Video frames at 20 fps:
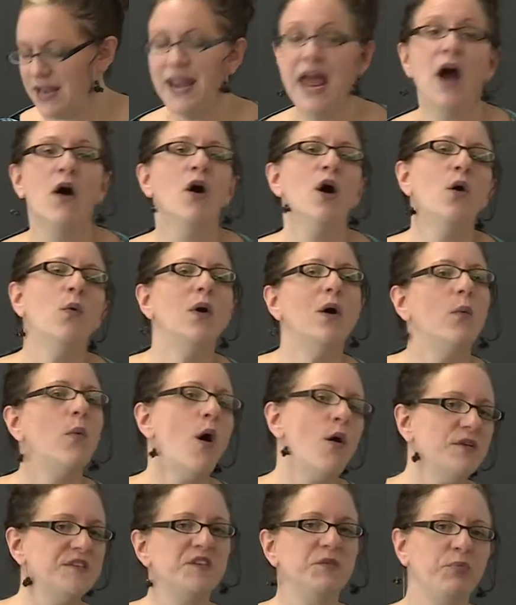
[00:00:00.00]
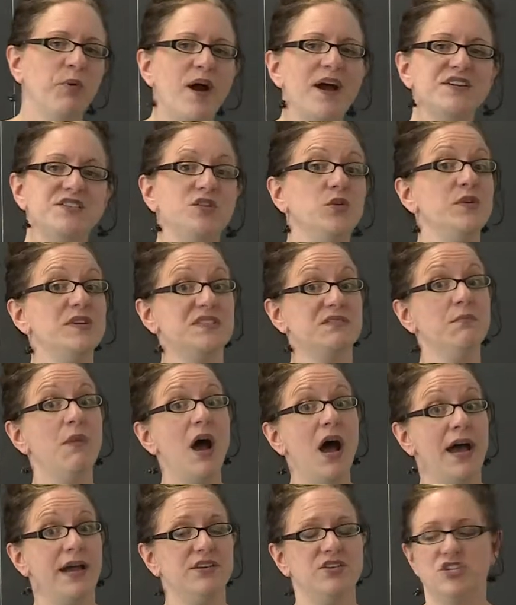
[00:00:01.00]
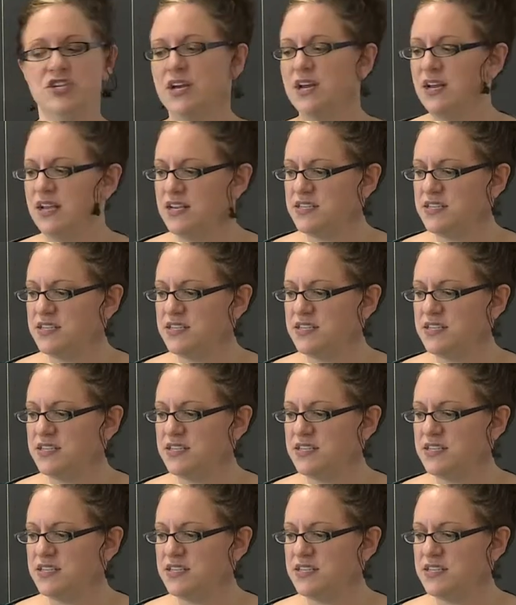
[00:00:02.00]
Now, what won't surprise you as much